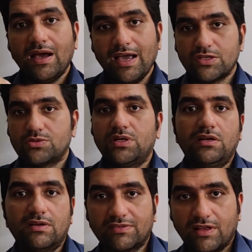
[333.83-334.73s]

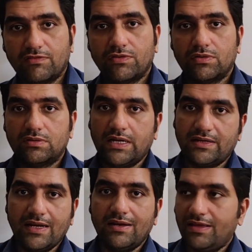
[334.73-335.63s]
Isolate yourself for
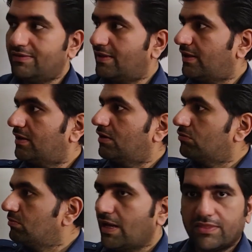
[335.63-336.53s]
10 days, in a
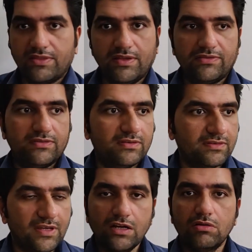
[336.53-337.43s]
room like this.
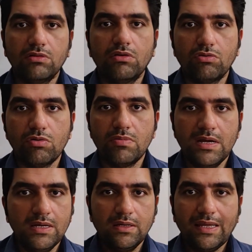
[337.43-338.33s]
Just get into the room,
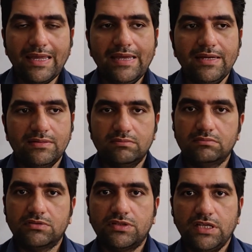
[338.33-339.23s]
eat,
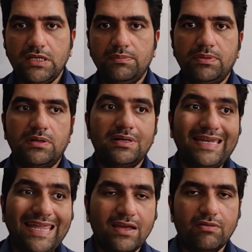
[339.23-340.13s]
sleep,
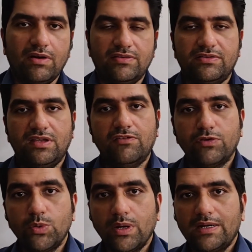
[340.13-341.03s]
take rest, take
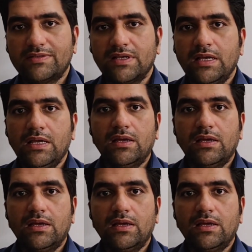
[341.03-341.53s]
fluids.